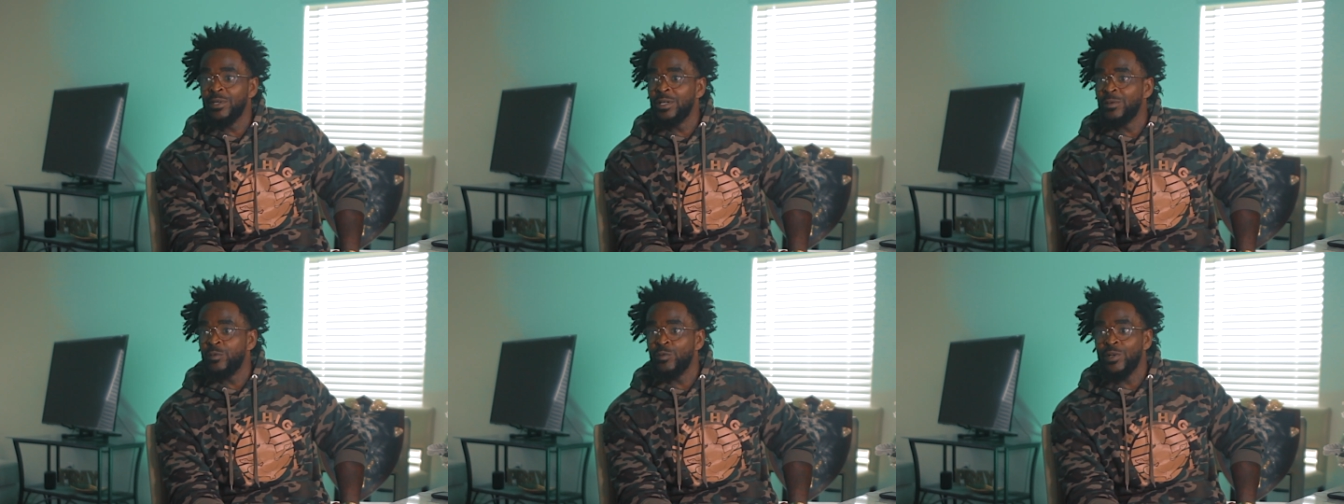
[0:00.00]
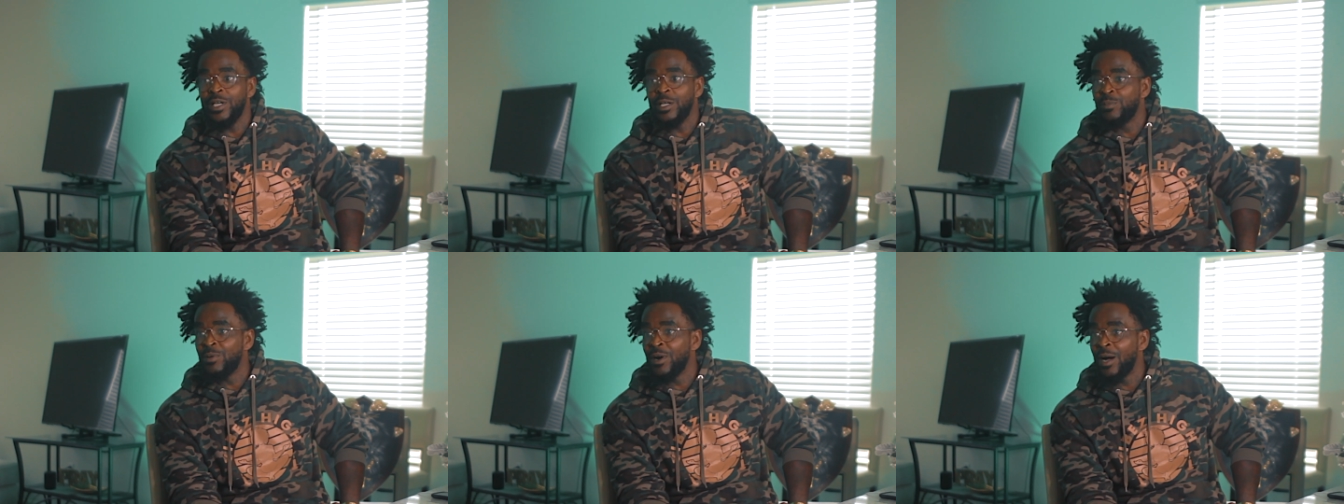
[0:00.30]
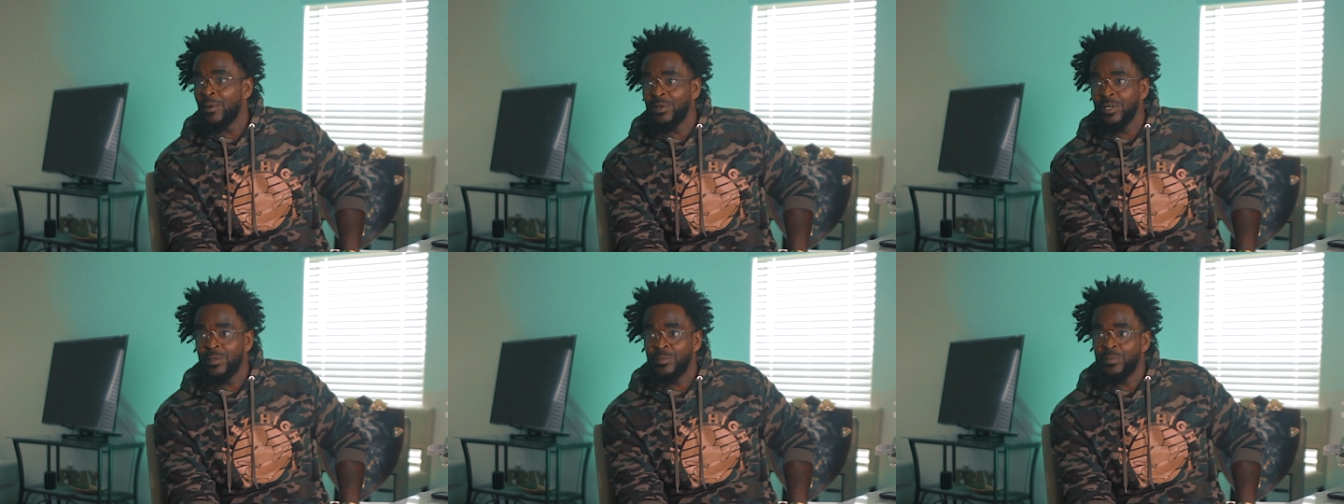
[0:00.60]
to be with the
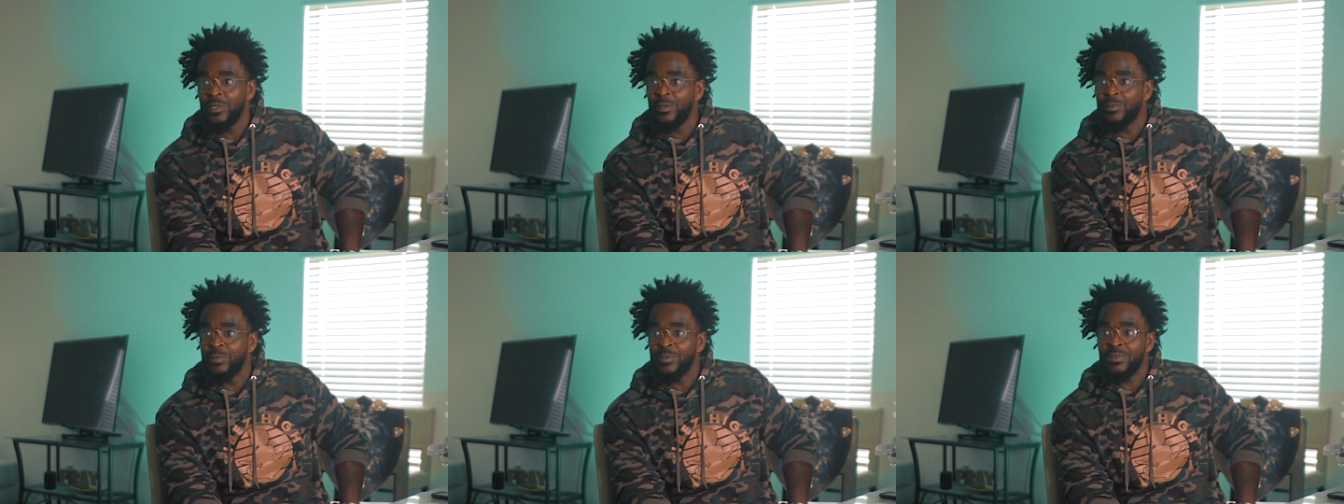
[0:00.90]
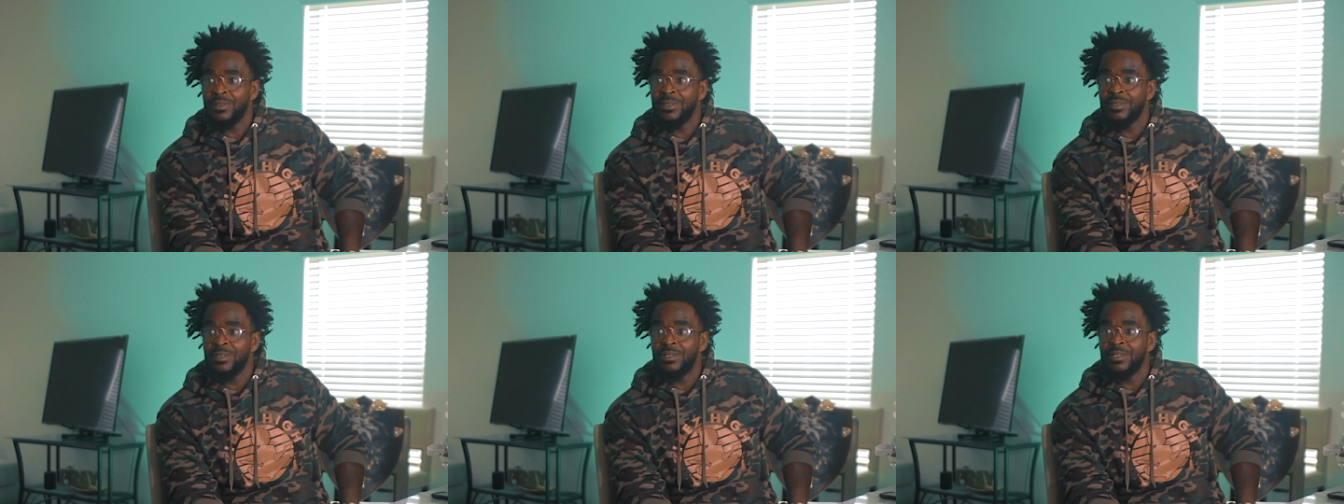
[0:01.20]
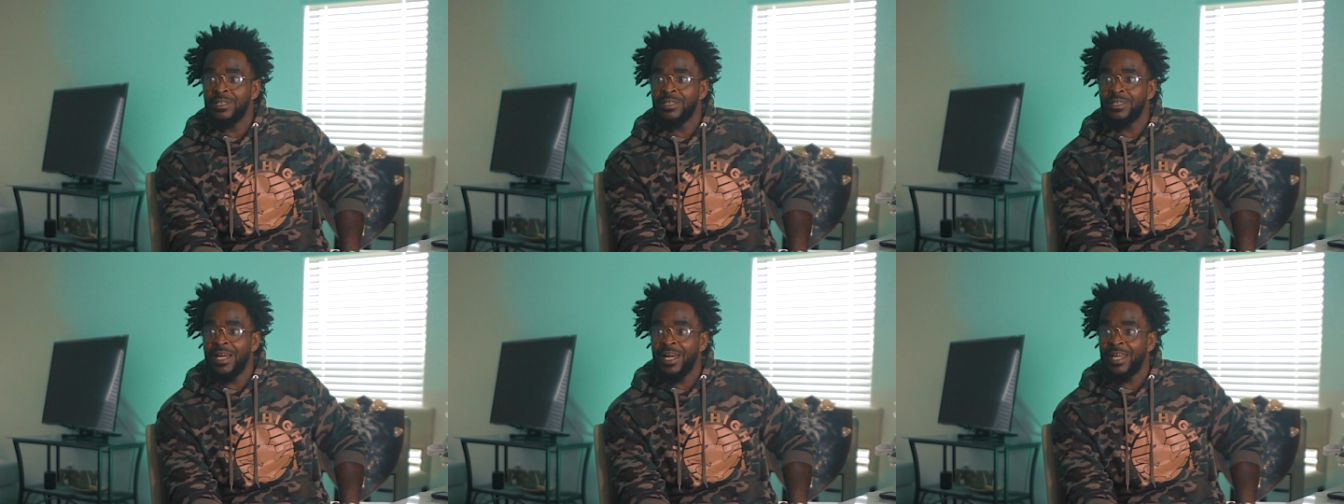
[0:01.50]
popular people
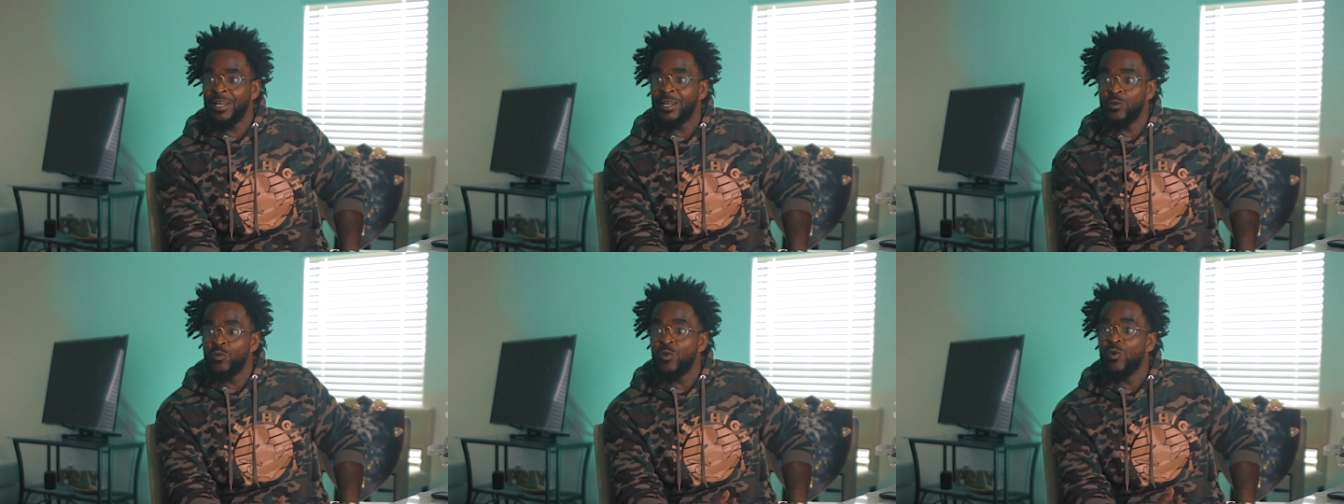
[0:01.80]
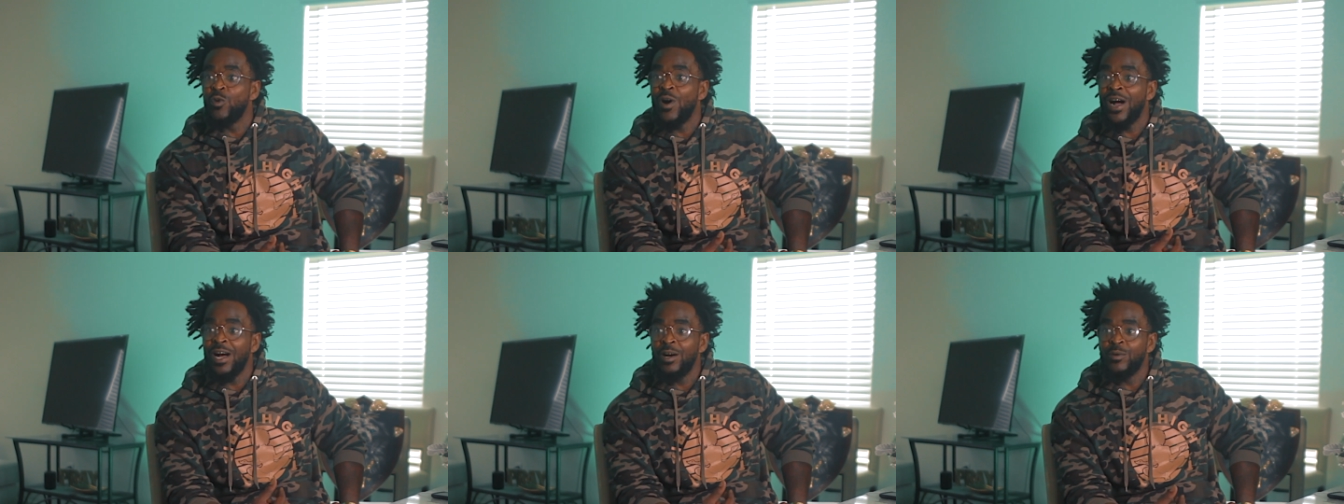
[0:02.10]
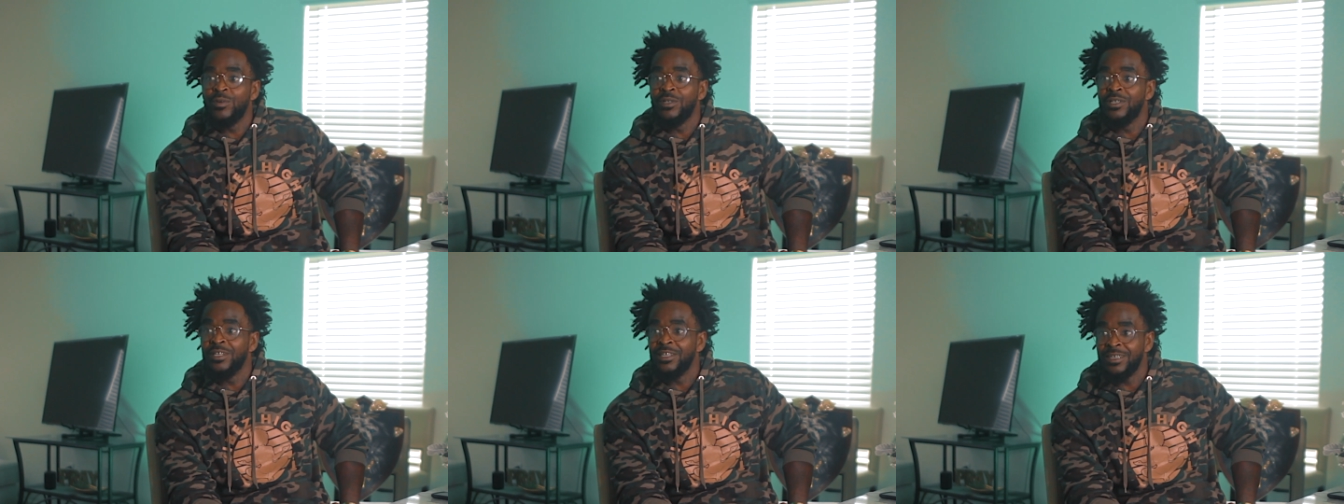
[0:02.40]
because uh-huh. I knew who I
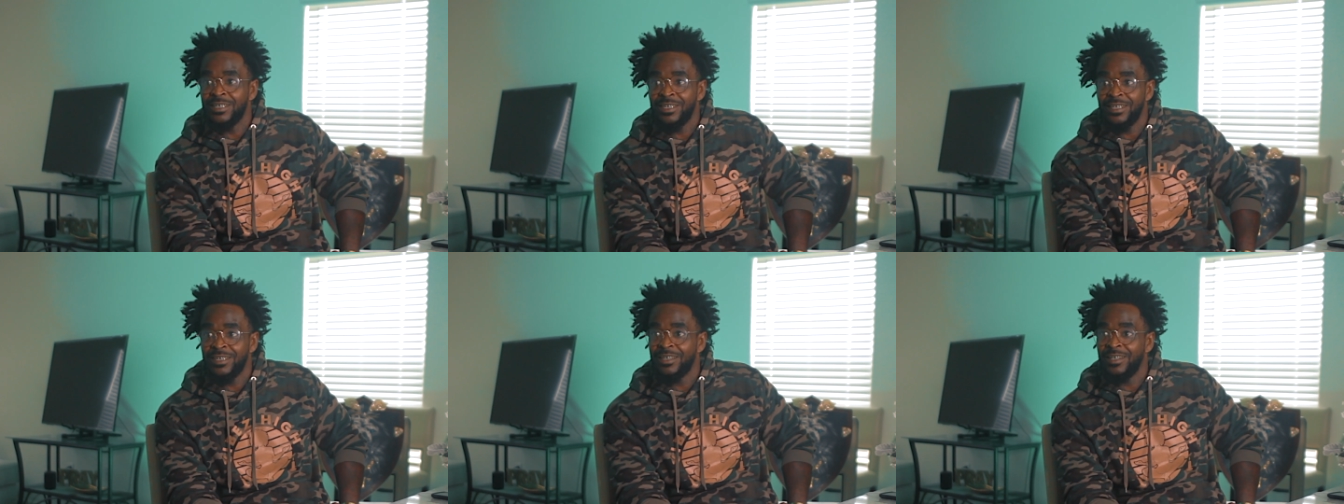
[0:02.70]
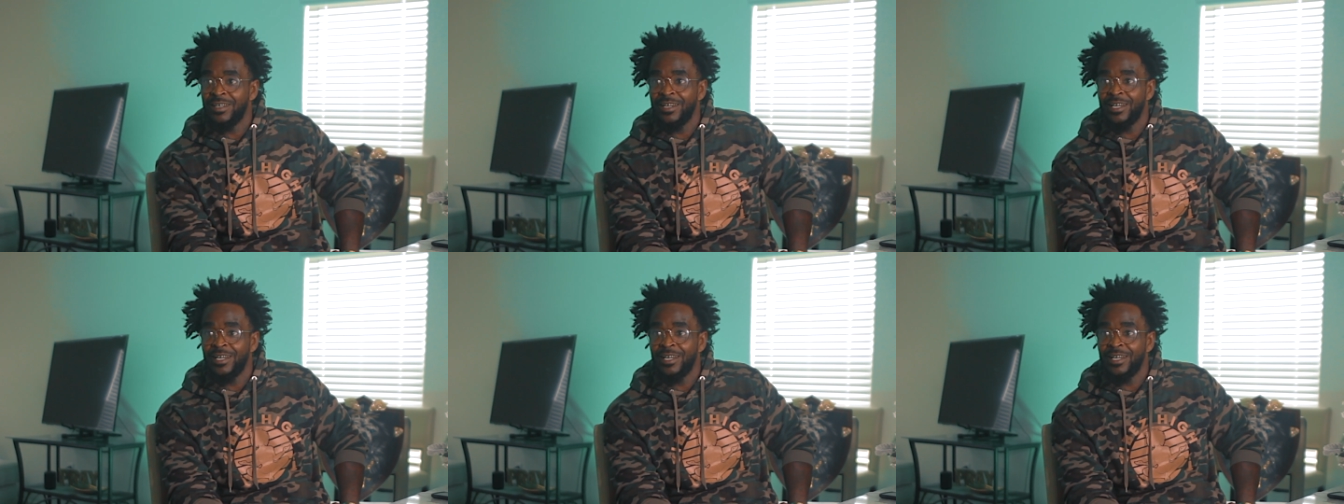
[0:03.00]
was.